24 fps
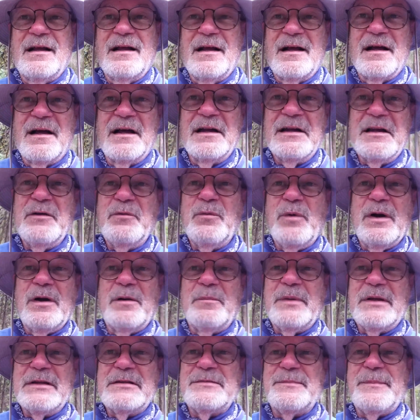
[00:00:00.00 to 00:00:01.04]
I didn't want to
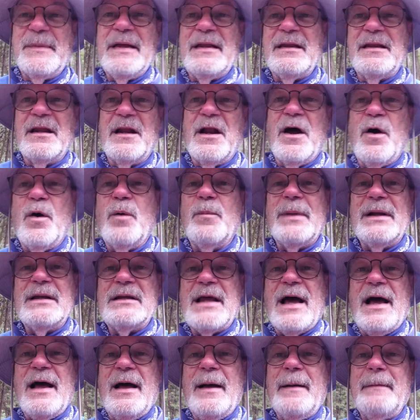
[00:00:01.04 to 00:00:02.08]
be spending all my
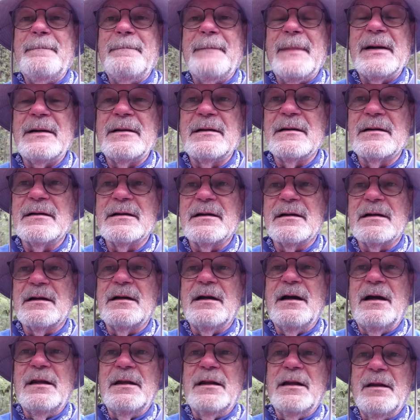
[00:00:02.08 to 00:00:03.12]
time
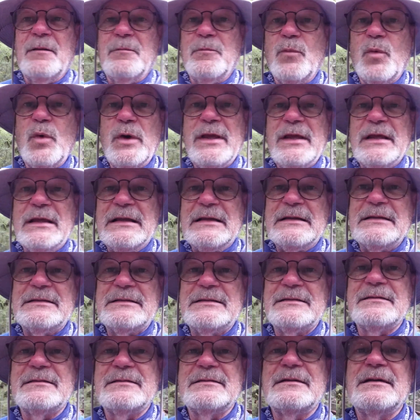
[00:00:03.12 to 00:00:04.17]
cutting up
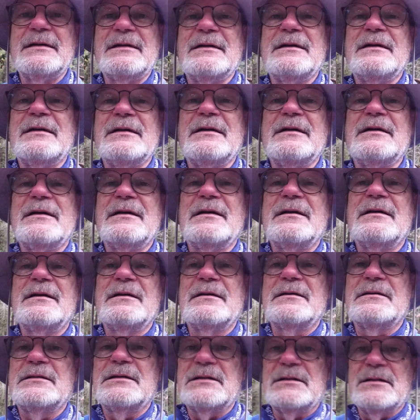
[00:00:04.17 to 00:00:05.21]
weeds.
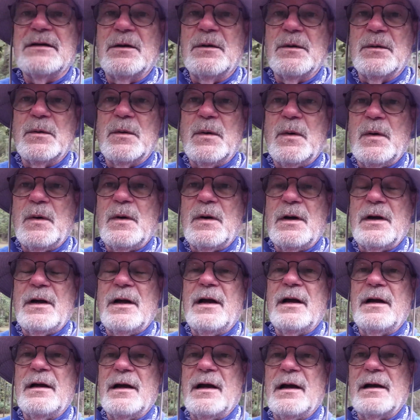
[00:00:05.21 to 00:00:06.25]
So,
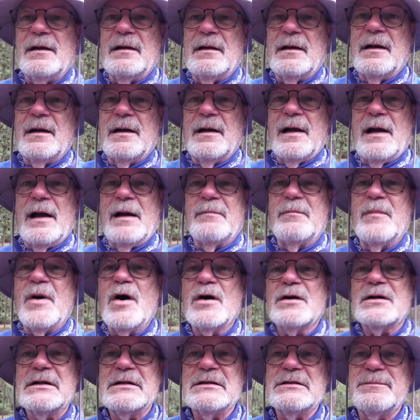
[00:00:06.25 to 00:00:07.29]
I
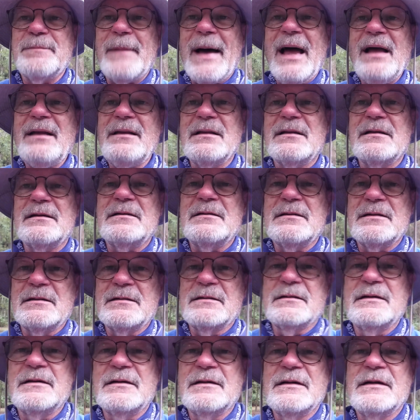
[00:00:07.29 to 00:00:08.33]
marked a spot
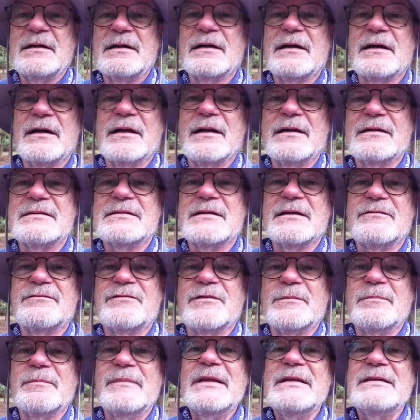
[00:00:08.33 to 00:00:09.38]
and I said,
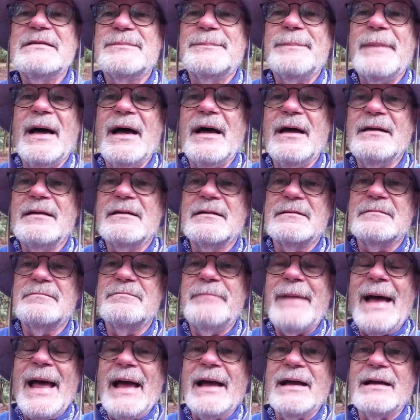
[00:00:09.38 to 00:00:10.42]
from this spot
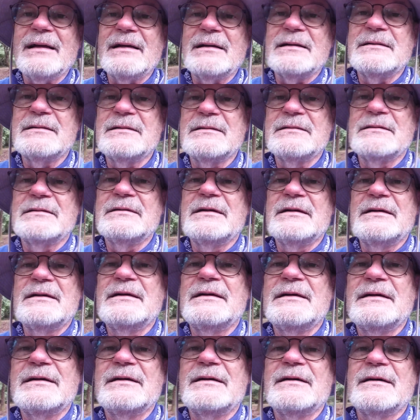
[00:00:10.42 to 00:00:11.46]
back,
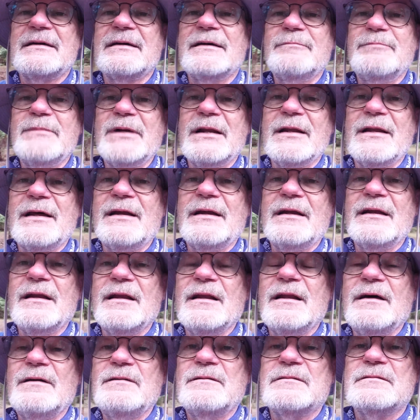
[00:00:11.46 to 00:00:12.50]
I'm gonna let it
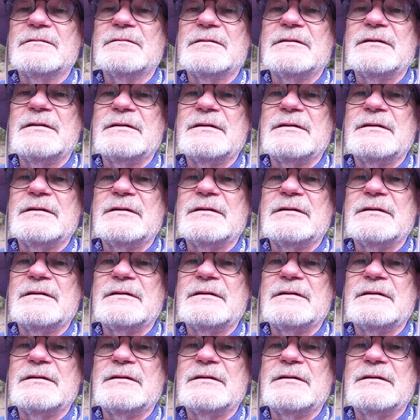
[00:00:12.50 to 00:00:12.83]
alone.